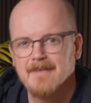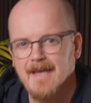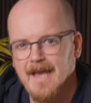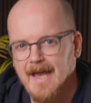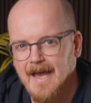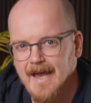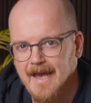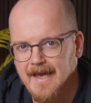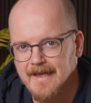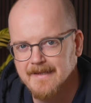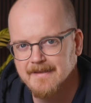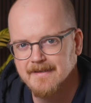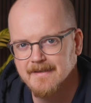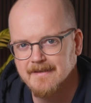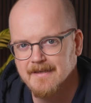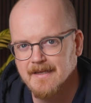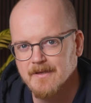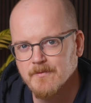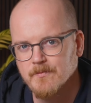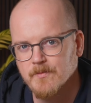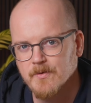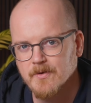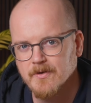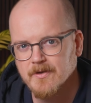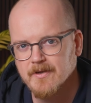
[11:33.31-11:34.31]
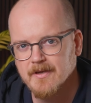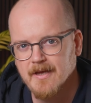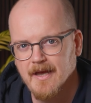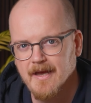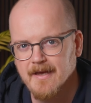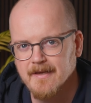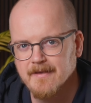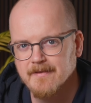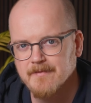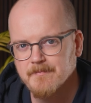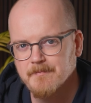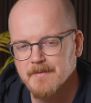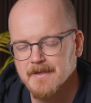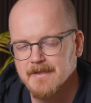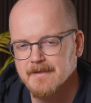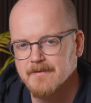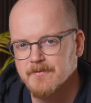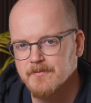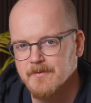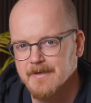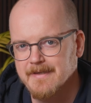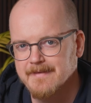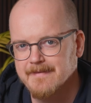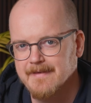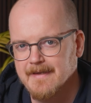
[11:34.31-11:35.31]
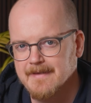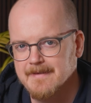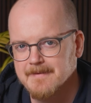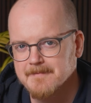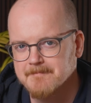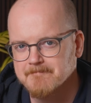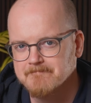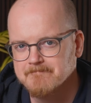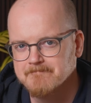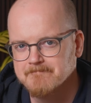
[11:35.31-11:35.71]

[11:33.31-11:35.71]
and the network has been reset.